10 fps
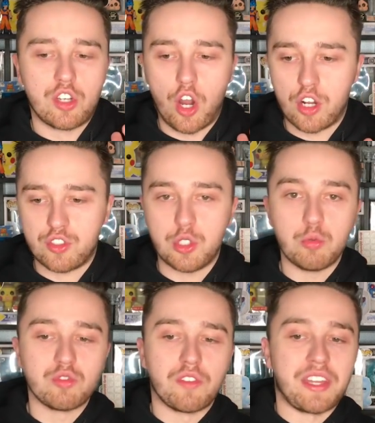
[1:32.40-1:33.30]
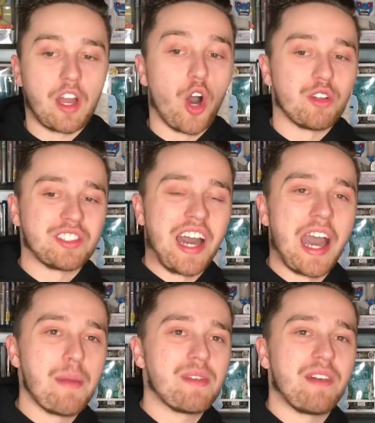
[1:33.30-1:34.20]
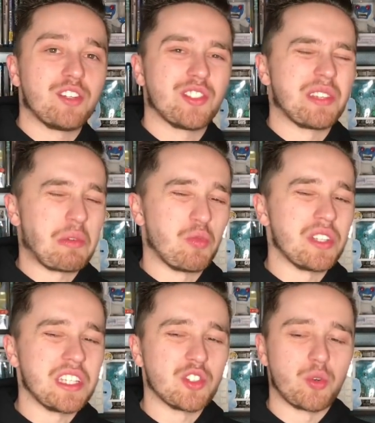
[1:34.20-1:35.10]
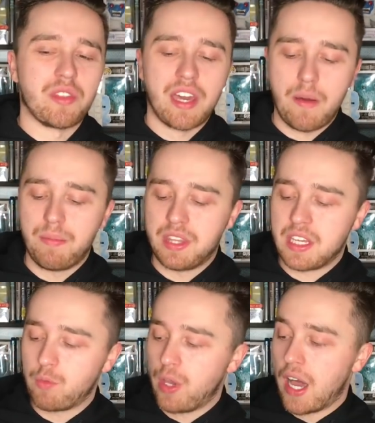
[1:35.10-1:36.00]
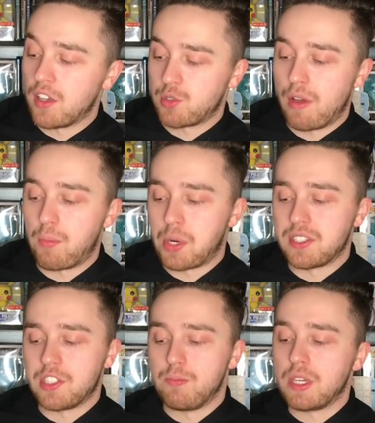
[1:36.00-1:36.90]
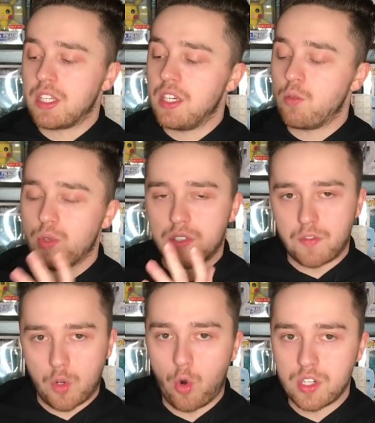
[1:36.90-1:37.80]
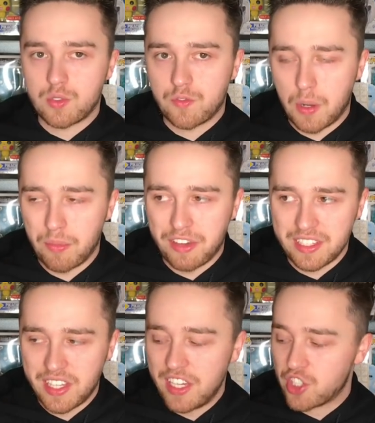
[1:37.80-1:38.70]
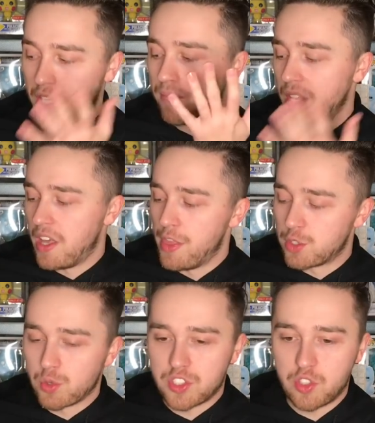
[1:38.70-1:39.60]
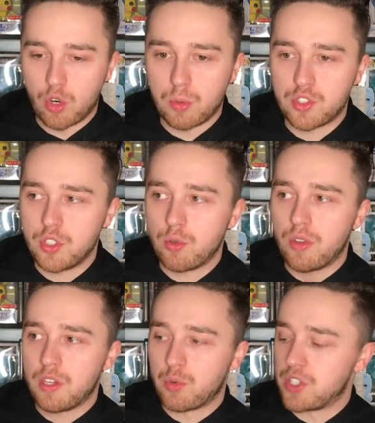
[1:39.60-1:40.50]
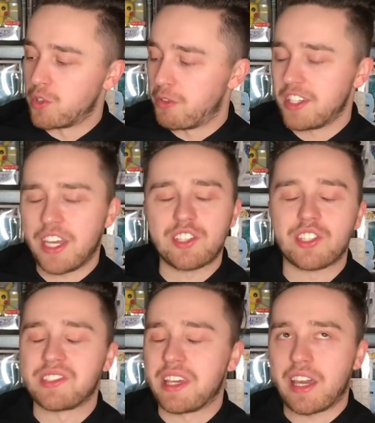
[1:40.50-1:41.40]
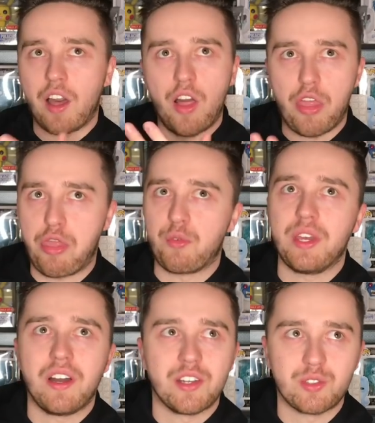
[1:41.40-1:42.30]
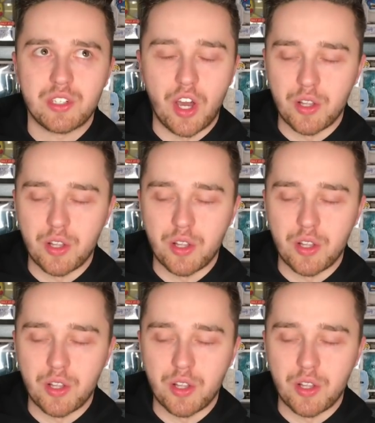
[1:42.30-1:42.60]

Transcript: cartoons of like all time, and I've just like really enjoyed that. But then we also have Apprentice Mickey, which of course from Fantasia. This one's adorable too. The original Fantasia is like $300